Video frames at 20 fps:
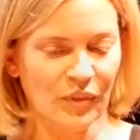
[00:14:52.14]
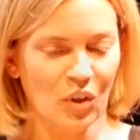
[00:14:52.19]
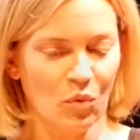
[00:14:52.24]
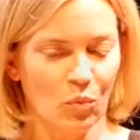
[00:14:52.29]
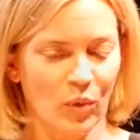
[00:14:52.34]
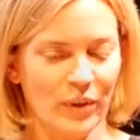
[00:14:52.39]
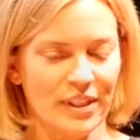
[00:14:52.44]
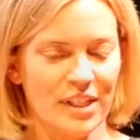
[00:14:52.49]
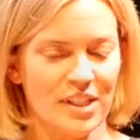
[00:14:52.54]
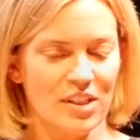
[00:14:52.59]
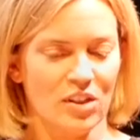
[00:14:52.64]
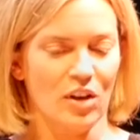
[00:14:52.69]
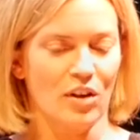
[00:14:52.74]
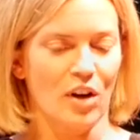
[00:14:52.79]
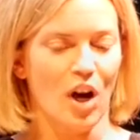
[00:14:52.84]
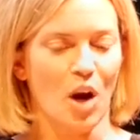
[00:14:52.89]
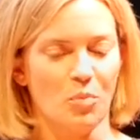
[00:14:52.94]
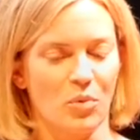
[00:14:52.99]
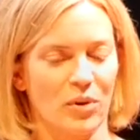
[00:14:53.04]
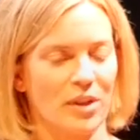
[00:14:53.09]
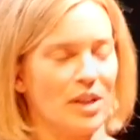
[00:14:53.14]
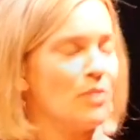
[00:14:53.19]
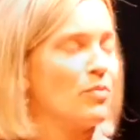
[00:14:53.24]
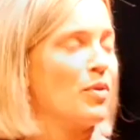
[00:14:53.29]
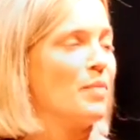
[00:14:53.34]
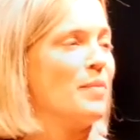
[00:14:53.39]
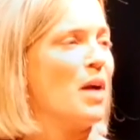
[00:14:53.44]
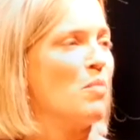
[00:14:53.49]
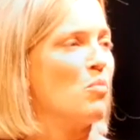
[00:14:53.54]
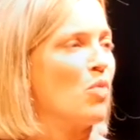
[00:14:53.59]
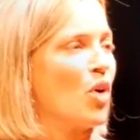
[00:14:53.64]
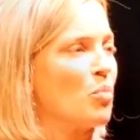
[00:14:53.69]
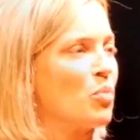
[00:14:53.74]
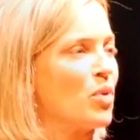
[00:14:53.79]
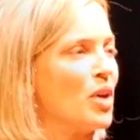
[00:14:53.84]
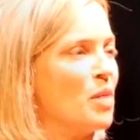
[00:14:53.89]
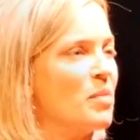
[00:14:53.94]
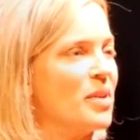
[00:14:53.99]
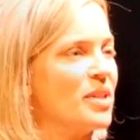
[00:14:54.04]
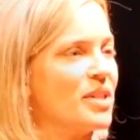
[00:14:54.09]
when they start operating from that more
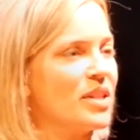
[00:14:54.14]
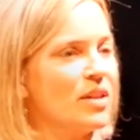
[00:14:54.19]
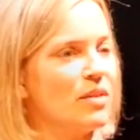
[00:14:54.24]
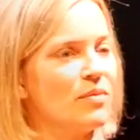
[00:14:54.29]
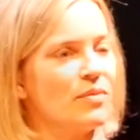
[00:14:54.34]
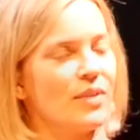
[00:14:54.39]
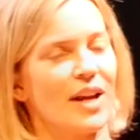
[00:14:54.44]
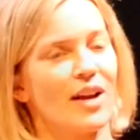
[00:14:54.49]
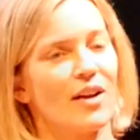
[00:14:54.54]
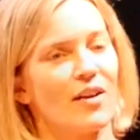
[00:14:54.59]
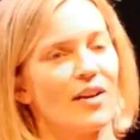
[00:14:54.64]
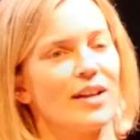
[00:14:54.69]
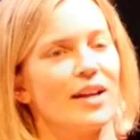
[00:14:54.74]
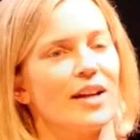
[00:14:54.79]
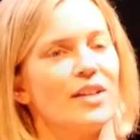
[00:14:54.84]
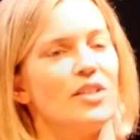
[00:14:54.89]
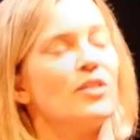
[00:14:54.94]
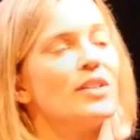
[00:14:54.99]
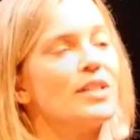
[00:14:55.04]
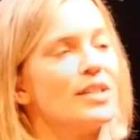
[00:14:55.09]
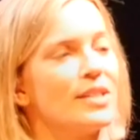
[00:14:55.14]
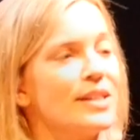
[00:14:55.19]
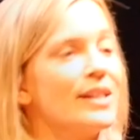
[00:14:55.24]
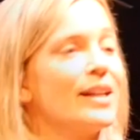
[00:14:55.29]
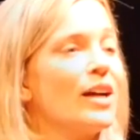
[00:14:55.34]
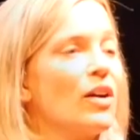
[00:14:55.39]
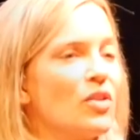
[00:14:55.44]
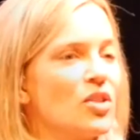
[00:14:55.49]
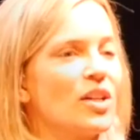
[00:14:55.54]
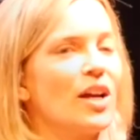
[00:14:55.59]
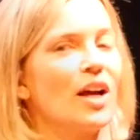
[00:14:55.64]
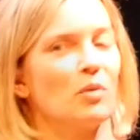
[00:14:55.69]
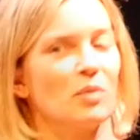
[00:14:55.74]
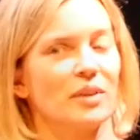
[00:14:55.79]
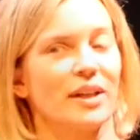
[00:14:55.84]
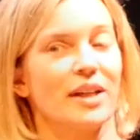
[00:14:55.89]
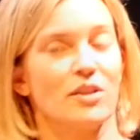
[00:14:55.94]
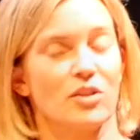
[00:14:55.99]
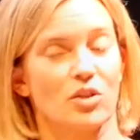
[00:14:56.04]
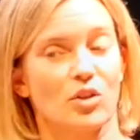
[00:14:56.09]
primitive area, you can see how a child
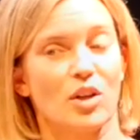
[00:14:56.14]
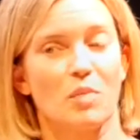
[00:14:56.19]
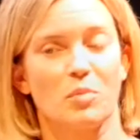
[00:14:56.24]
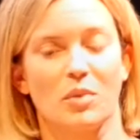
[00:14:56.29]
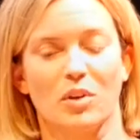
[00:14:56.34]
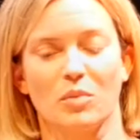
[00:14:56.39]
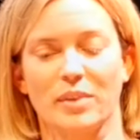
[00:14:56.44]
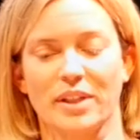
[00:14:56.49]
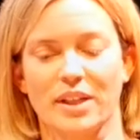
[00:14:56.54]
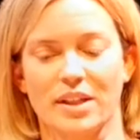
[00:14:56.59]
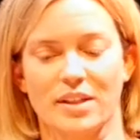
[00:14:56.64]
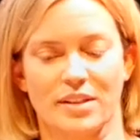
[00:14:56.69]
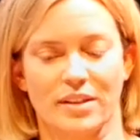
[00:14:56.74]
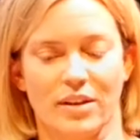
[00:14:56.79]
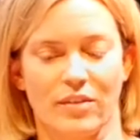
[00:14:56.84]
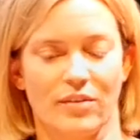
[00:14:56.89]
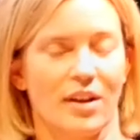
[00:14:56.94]
will get in trouble, because